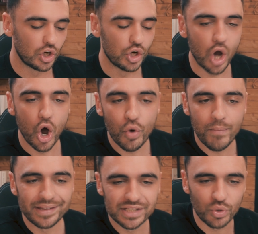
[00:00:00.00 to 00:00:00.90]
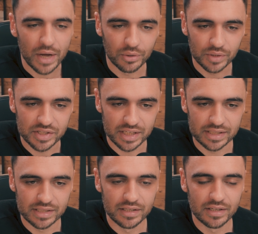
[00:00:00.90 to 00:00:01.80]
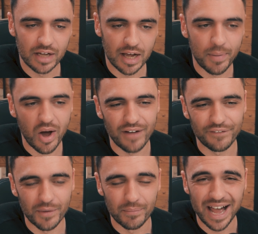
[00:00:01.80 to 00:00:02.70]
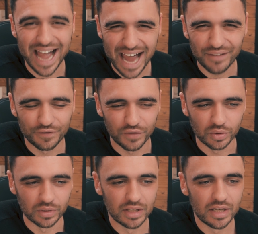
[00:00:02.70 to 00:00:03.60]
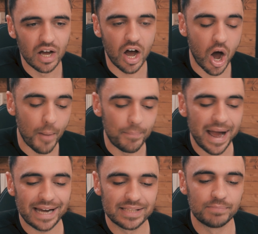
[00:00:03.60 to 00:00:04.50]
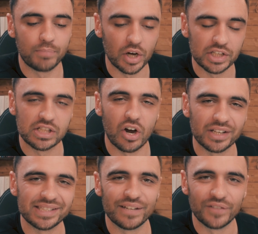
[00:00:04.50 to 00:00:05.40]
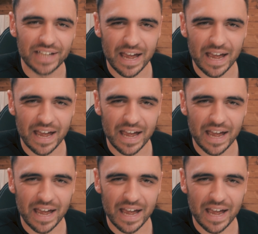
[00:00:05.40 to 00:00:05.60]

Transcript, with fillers: No mental illnesses, apart from a handful, are backed by scientific